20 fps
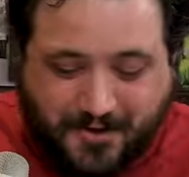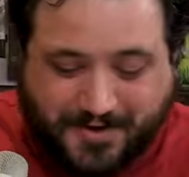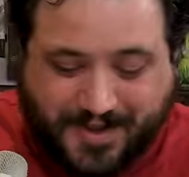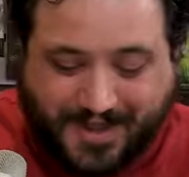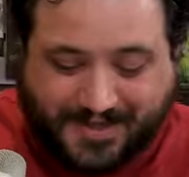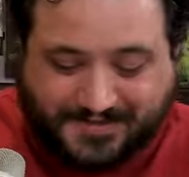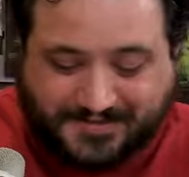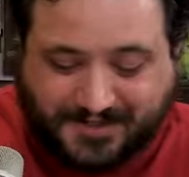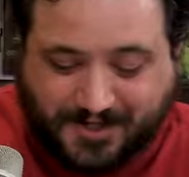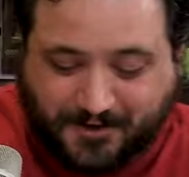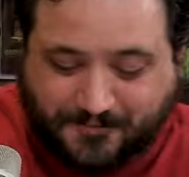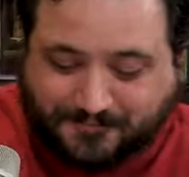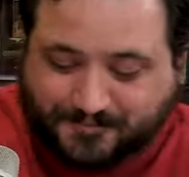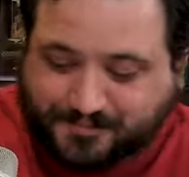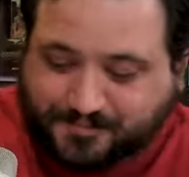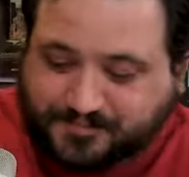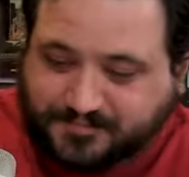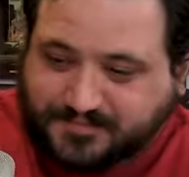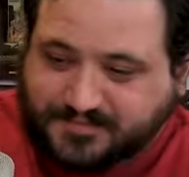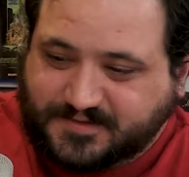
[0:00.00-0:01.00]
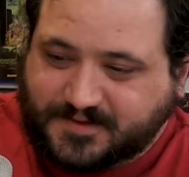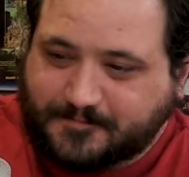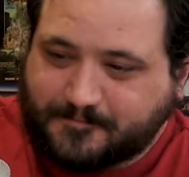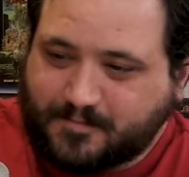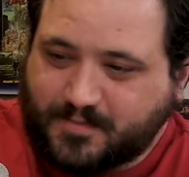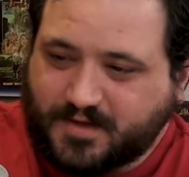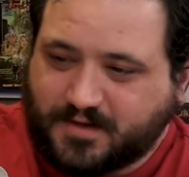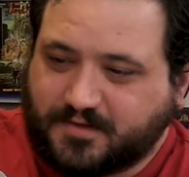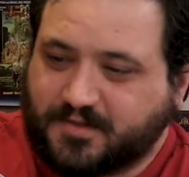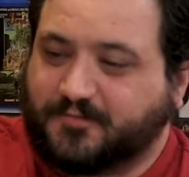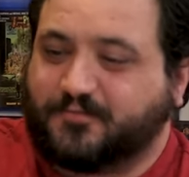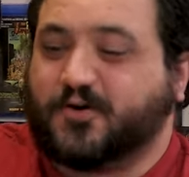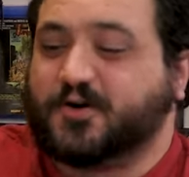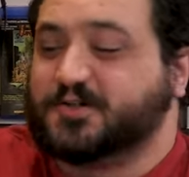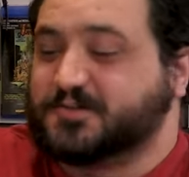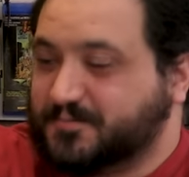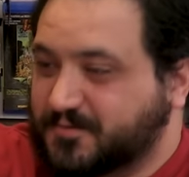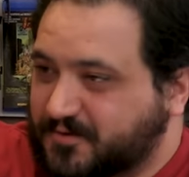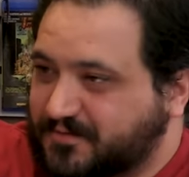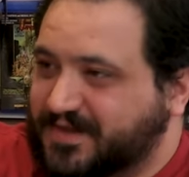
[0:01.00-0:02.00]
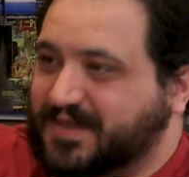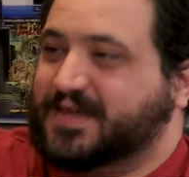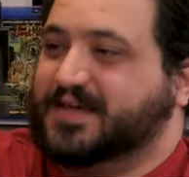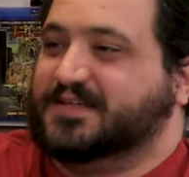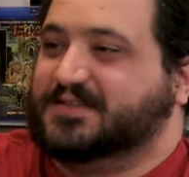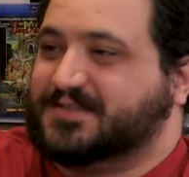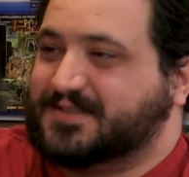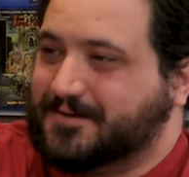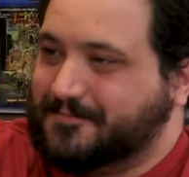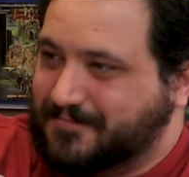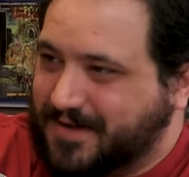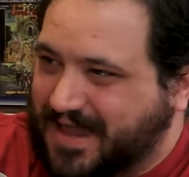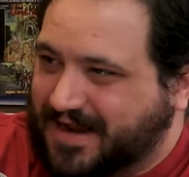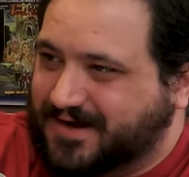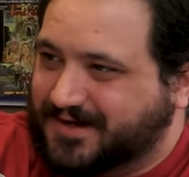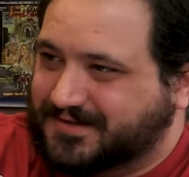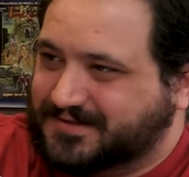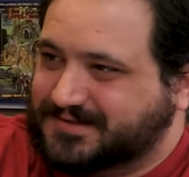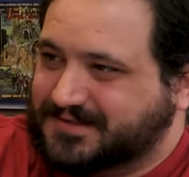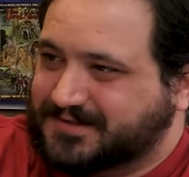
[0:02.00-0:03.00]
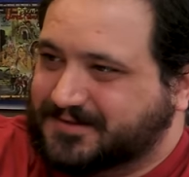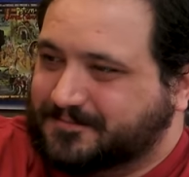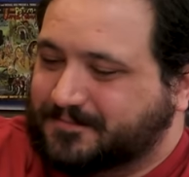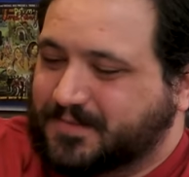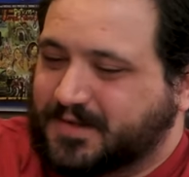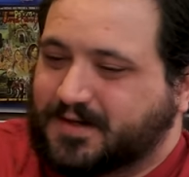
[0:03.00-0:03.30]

okay, so the first movie is Manhunter. Mm